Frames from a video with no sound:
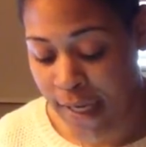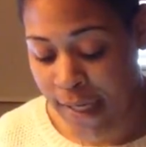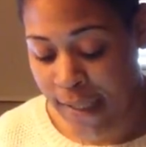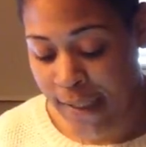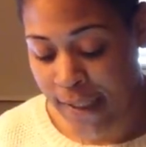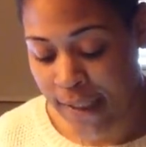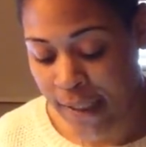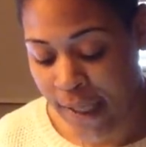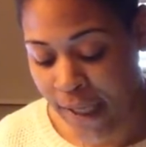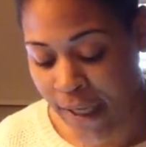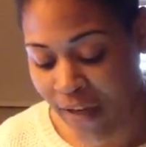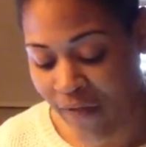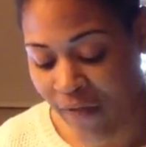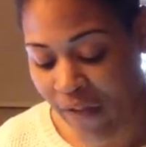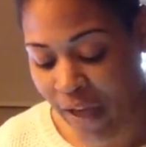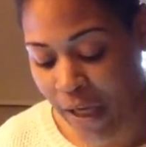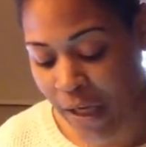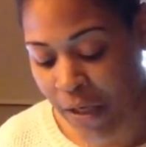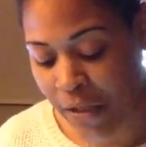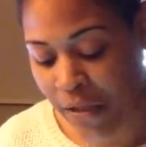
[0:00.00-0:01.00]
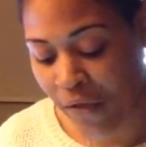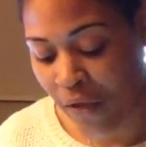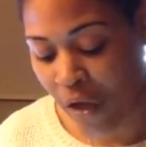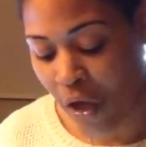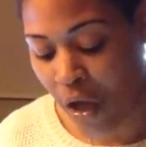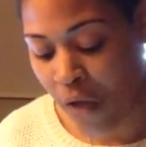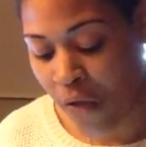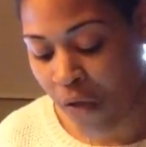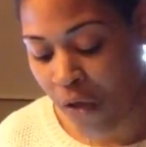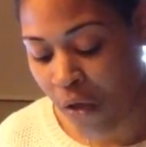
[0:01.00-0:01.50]
to take advantage of
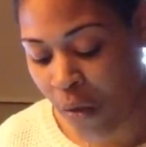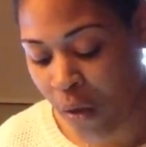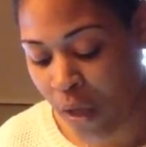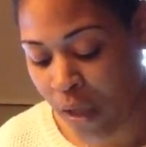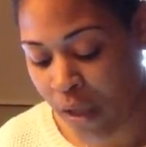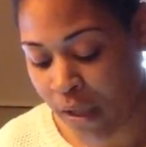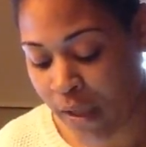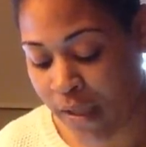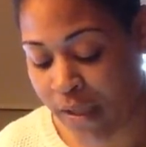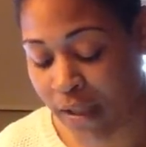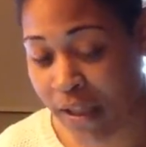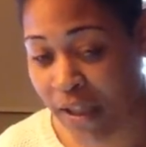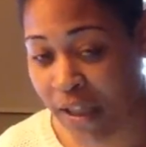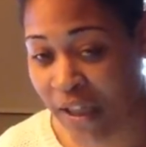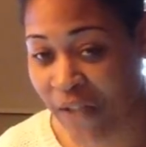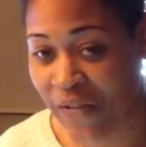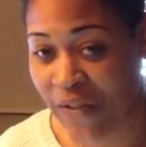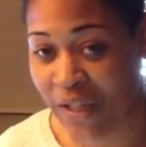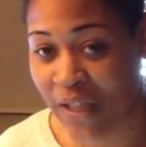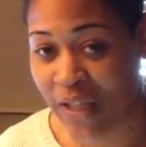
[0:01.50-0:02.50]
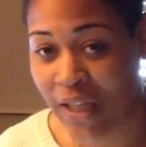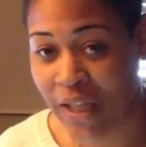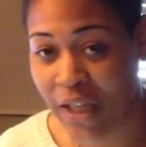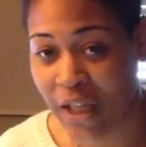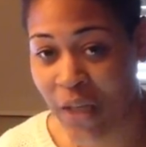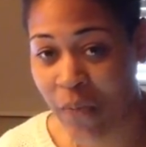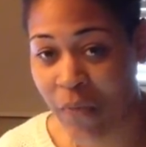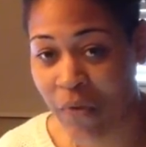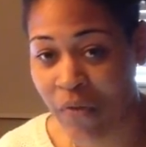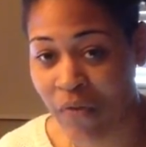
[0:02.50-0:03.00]
all the qualities and gifts that they
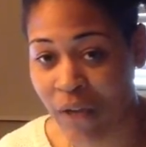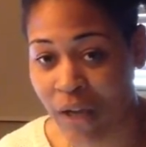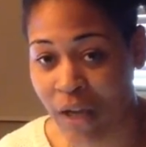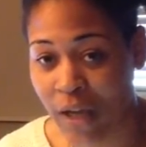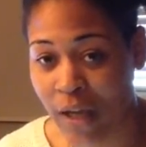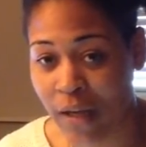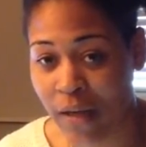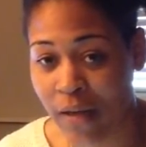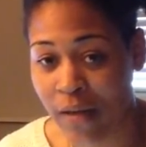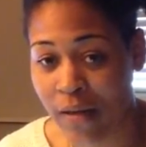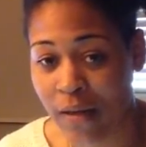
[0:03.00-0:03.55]
can provide.